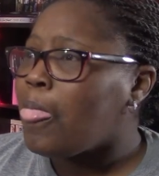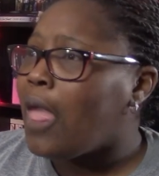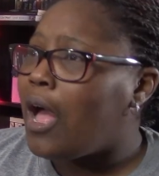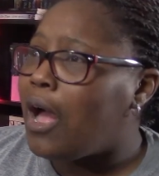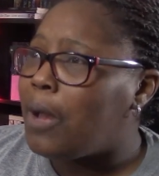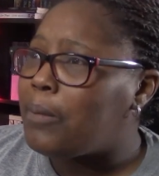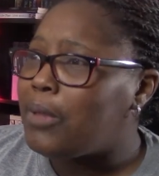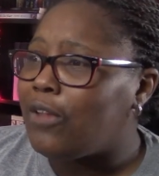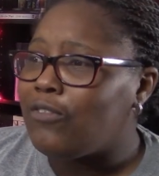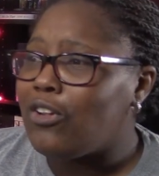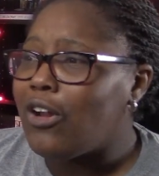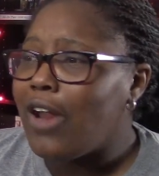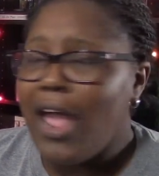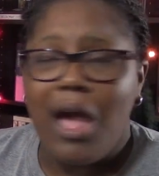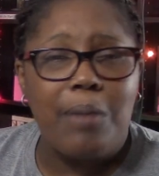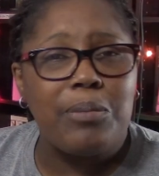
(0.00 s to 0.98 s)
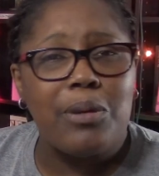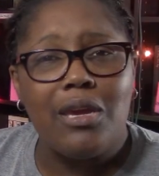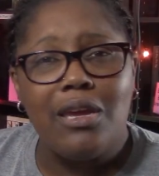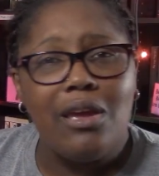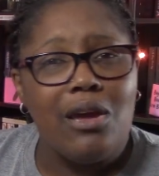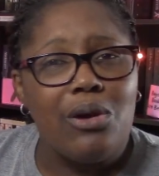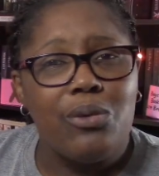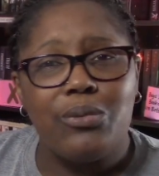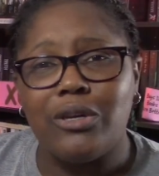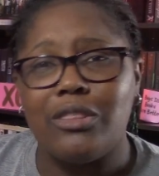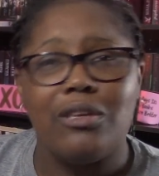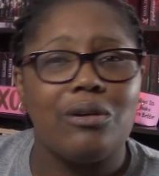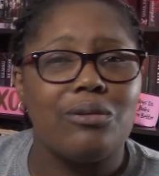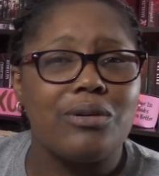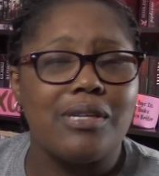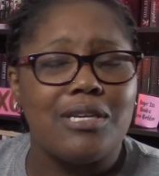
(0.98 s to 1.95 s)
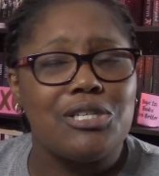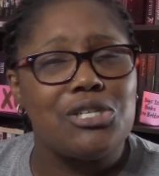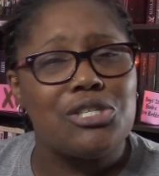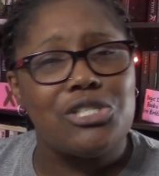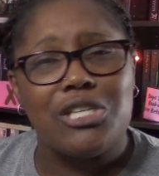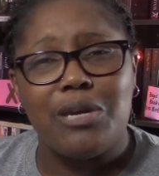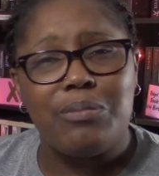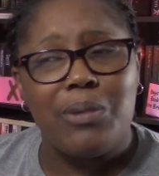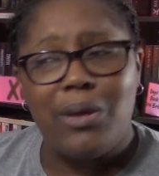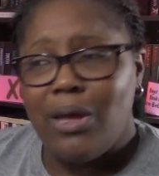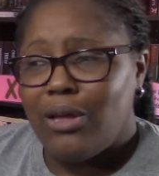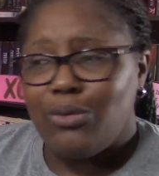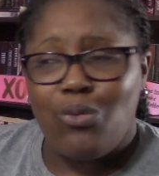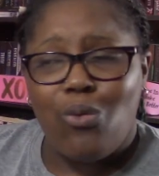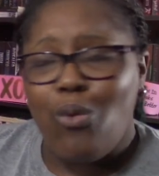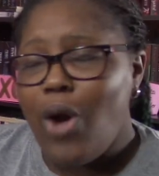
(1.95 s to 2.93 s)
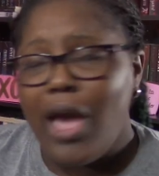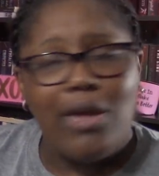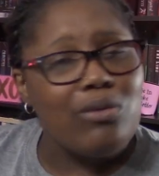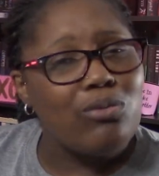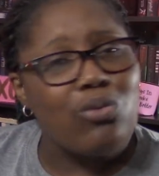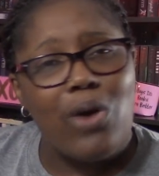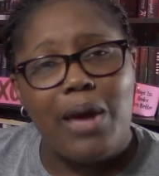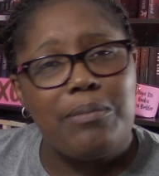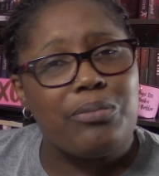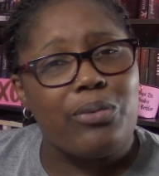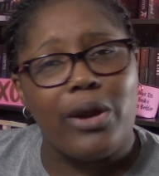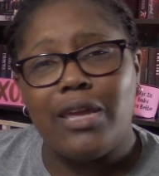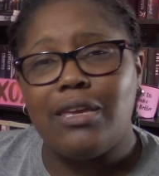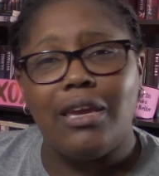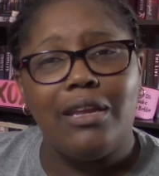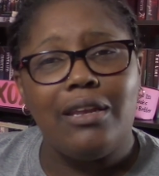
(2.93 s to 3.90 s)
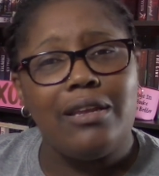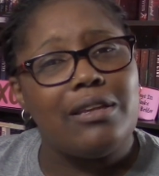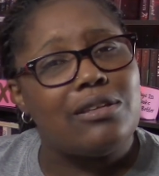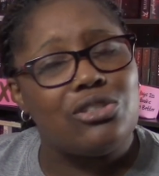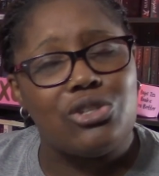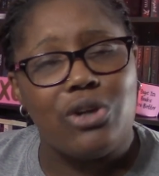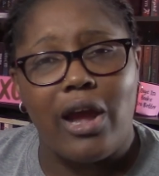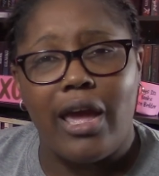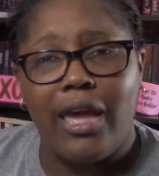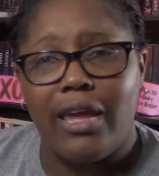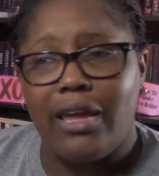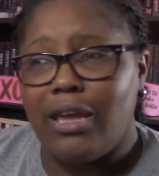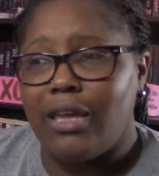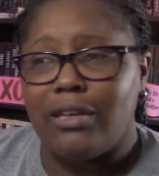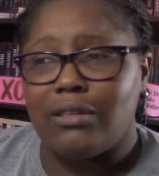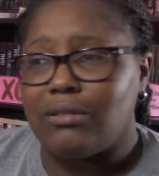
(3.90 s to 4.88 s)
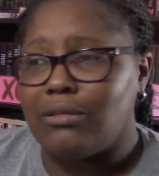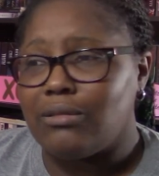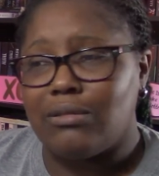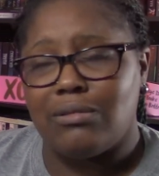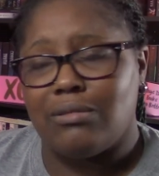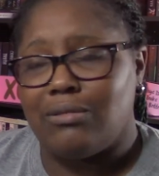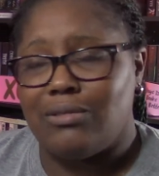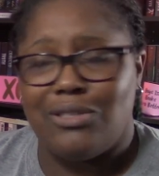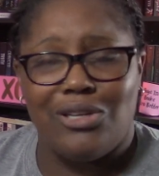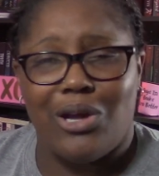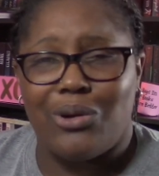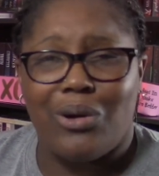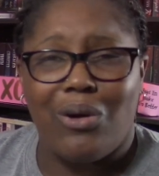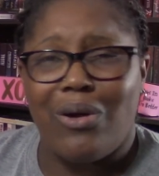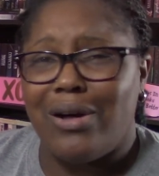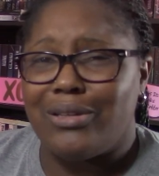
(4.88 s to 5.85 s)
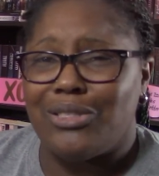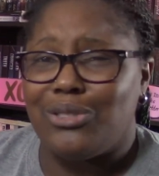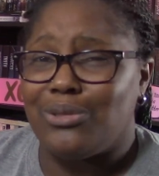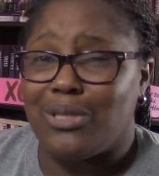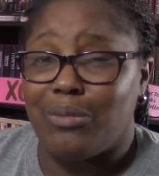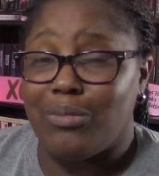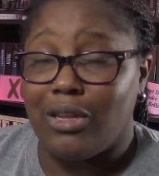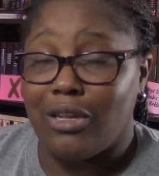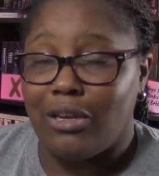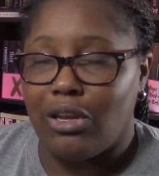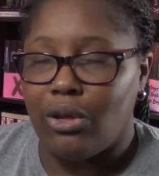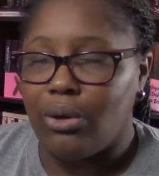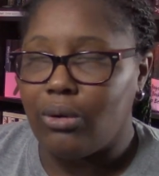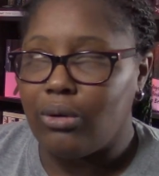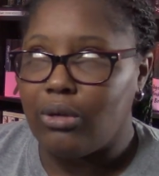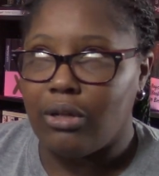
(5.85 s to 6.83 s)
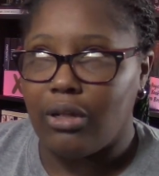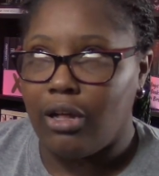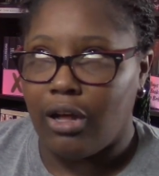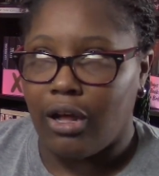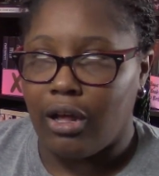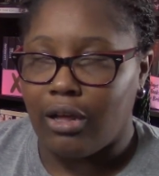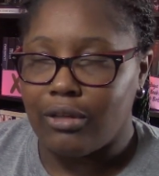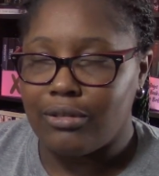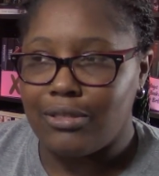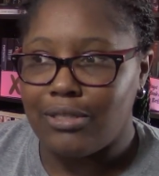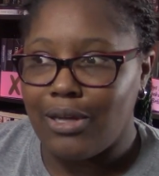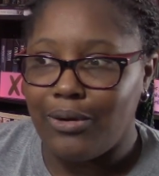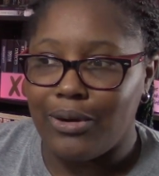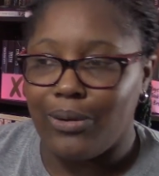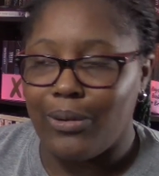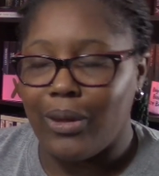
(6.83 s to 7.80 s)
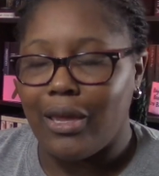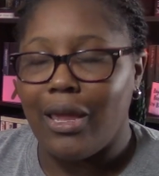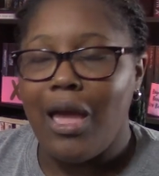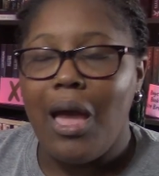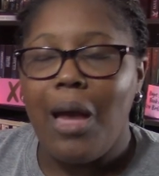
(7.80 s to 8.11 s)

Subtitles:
If you're happy with your relationship, why break it and try and, you know, go out and do something new? Ugh, so annoying.